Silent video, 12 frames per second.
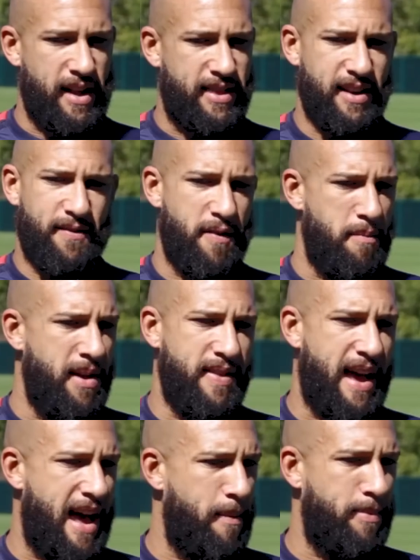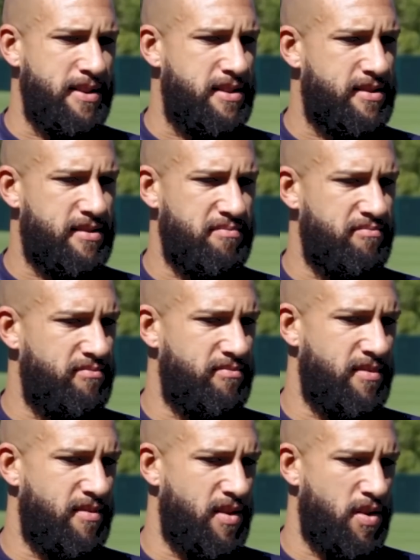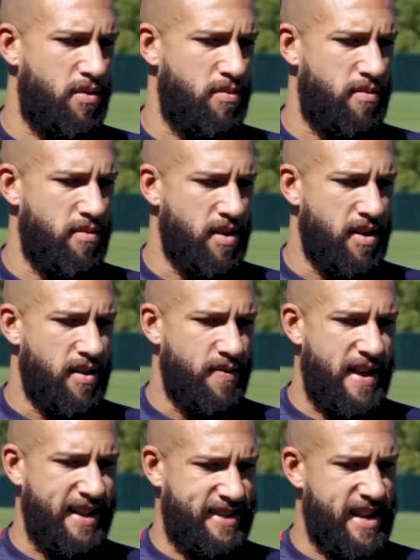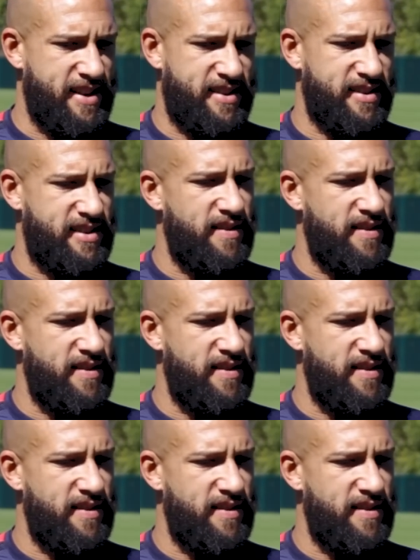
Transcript: I think for me that happens, you know, that test is